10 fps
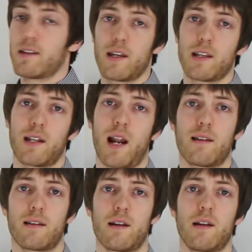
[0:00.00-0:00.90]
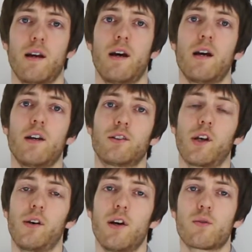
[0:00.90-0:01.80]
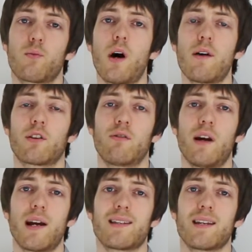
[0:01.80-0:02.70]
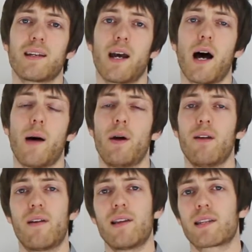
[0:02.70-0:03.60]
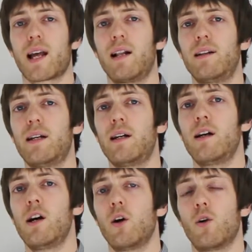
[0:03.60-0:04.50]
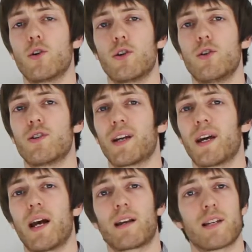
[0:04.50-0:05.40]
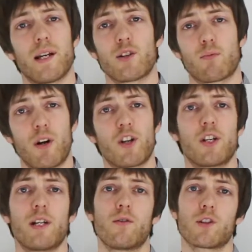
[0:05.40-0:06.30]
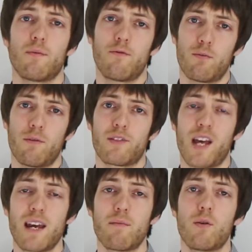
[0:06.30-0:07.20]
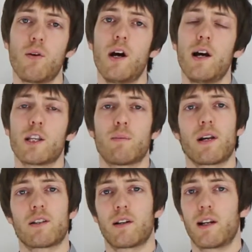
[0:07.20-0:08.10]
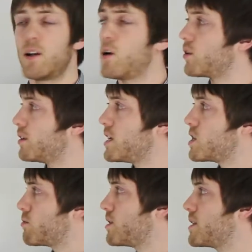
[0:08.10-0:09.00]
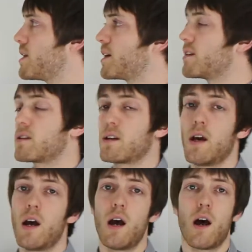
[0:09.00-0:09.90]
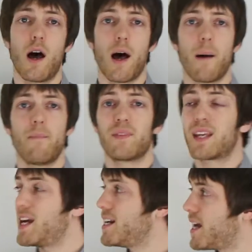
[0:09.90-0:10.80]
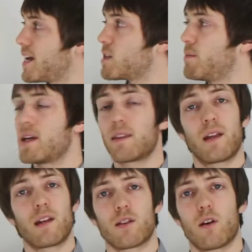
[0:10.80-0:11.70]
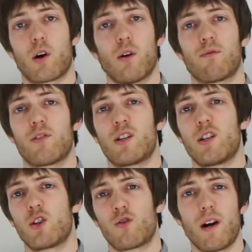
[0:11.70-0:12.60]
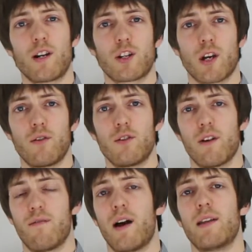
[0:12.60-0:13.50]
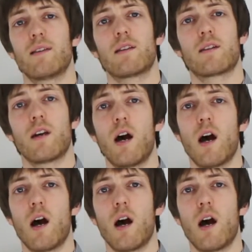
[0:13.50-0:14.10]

seasonality. So it's worth creating an events calendar or using an Excel spreadsheet or some form of table to basically log these 3 things. Key dates being things like conferences, trade shows, events,